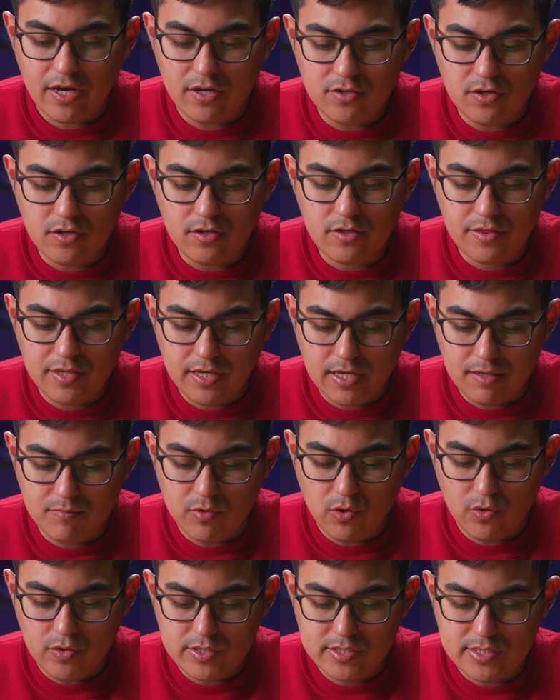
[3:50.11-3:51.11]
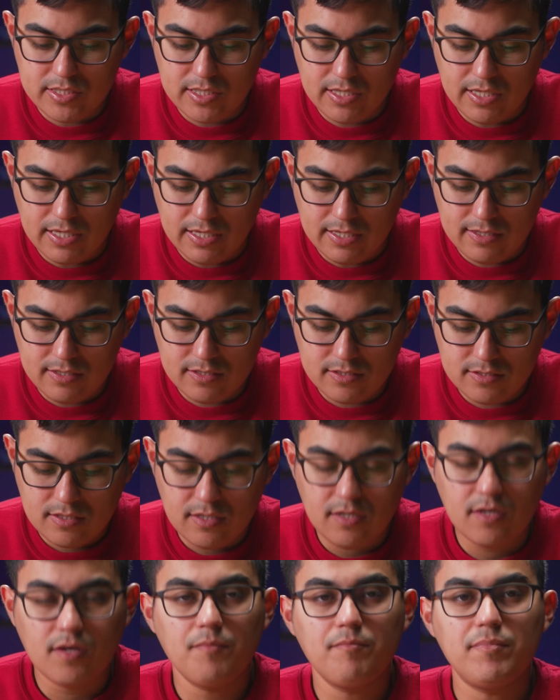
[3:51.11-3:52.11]
another thing I'm noticing is
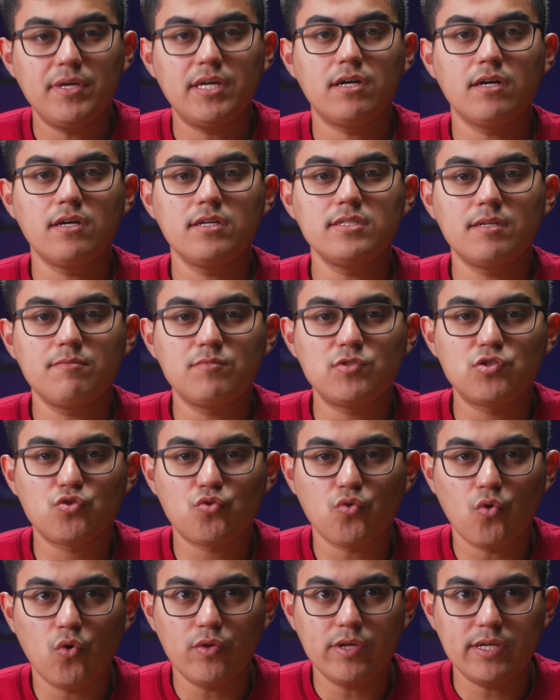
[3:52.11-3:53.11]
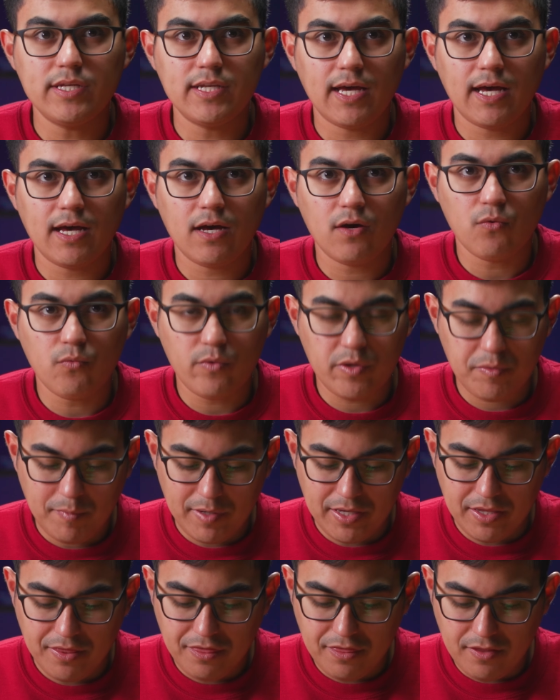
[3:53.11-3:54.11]
because I'm scrolling now with
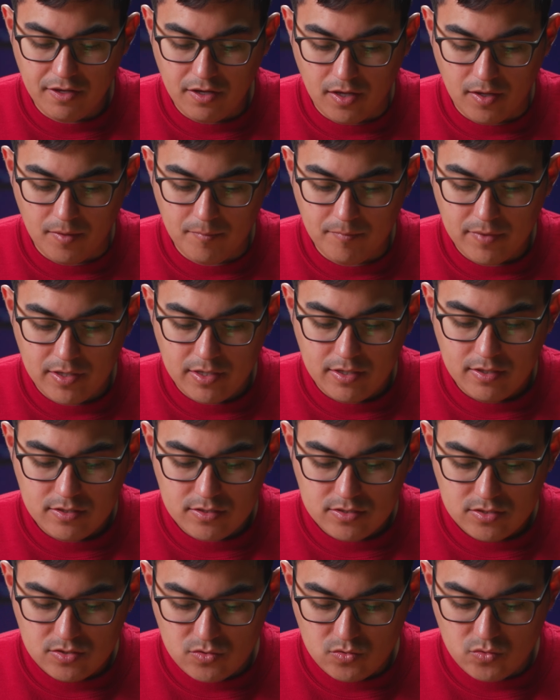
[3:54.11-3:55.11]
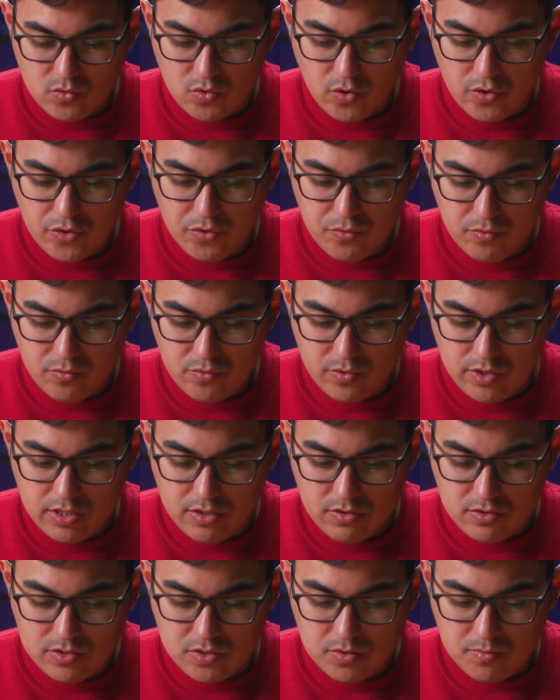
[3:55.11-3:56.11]
my thumb to go through
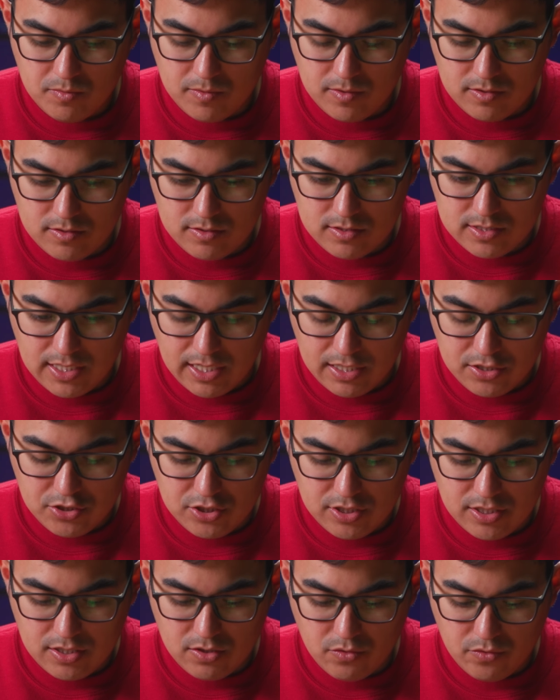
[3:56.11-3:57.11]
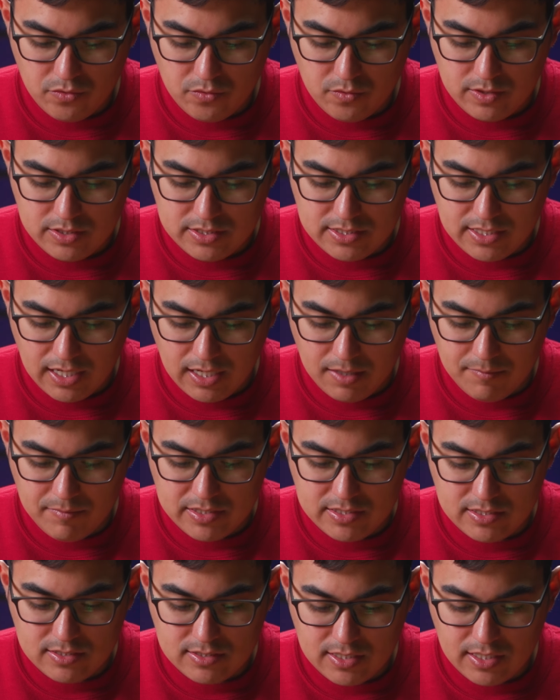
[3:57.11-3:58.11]
the YouTube section, go through these
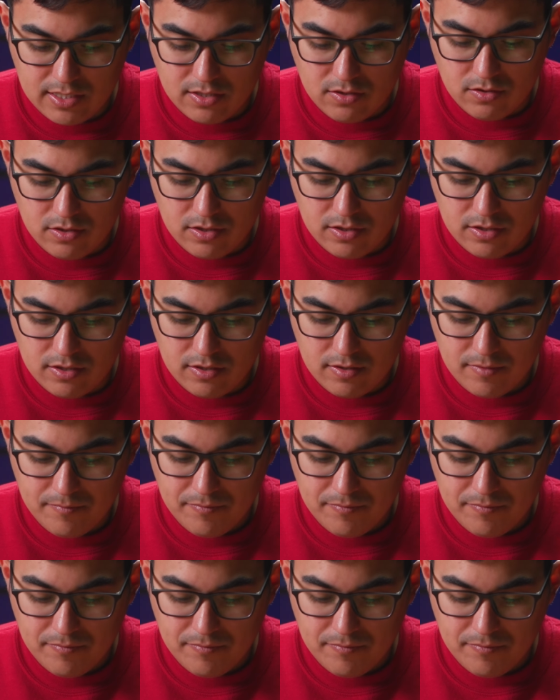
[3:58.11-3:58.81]
comments and take a look,